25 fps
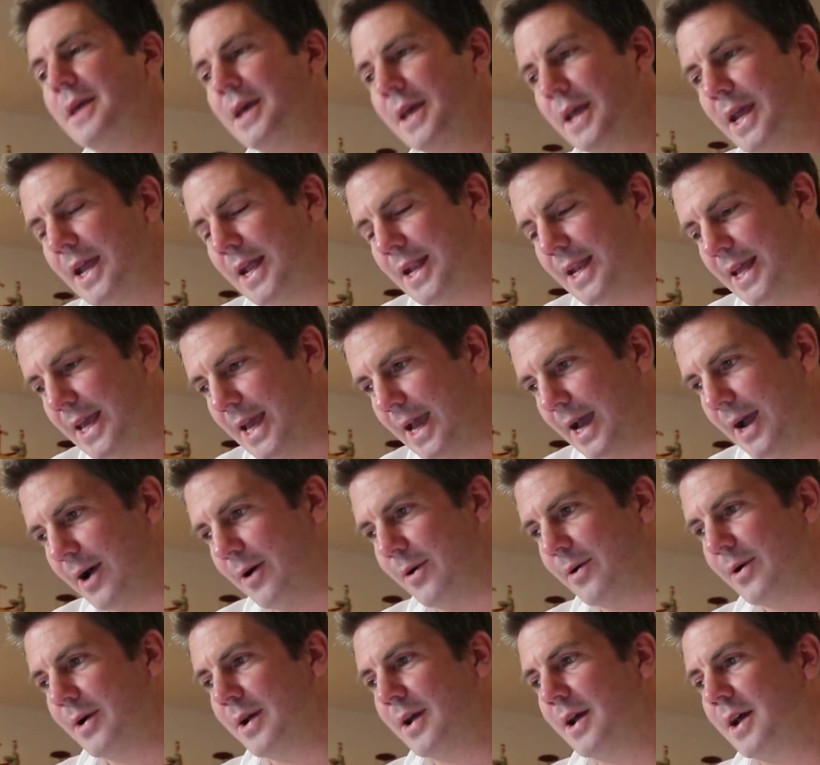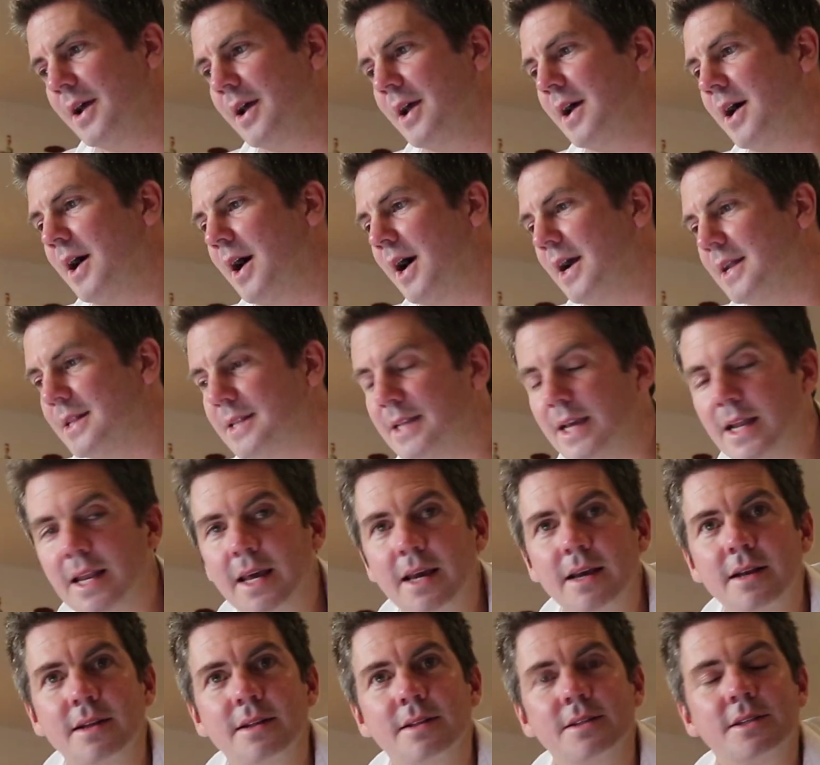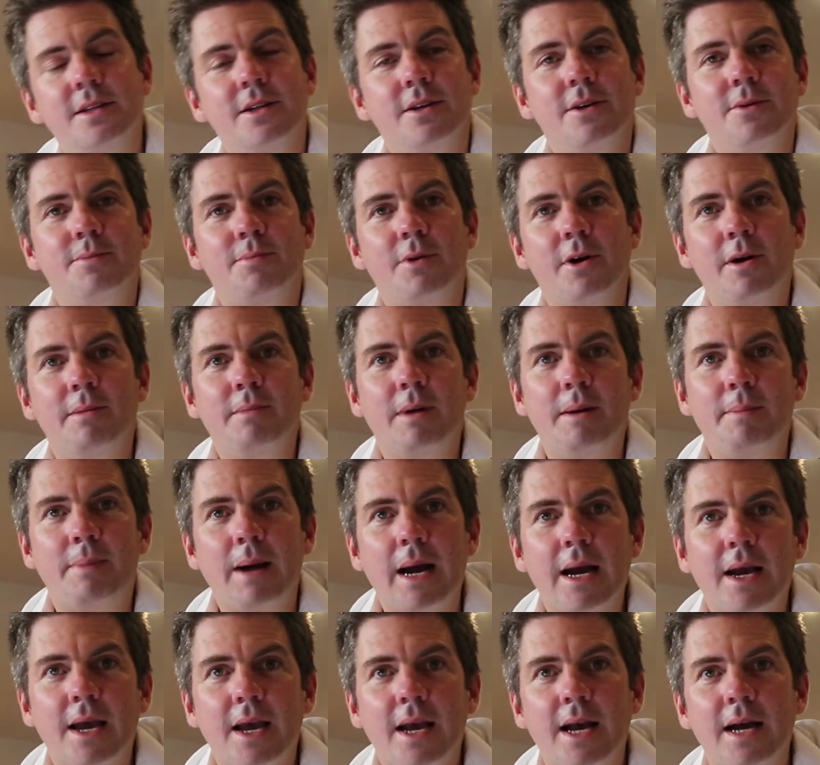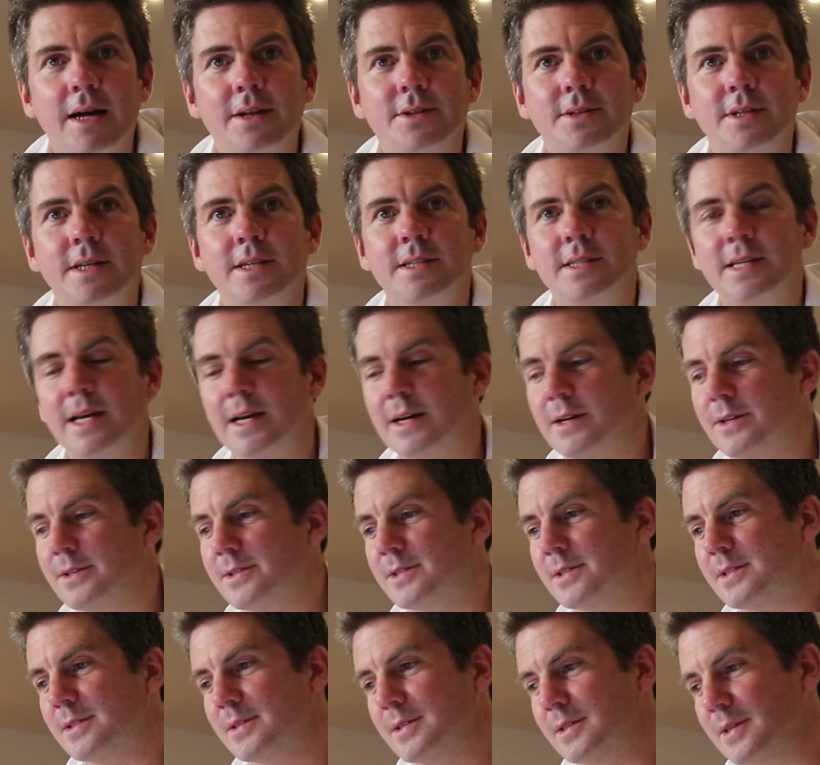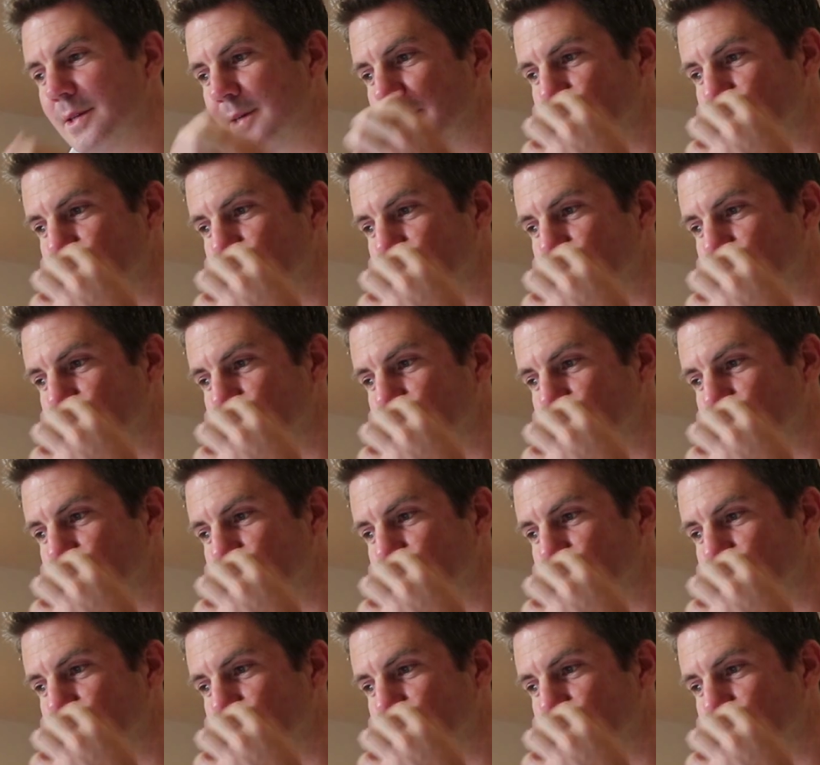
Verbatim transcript: Anyhow. I did it, you know, put in my bank account details,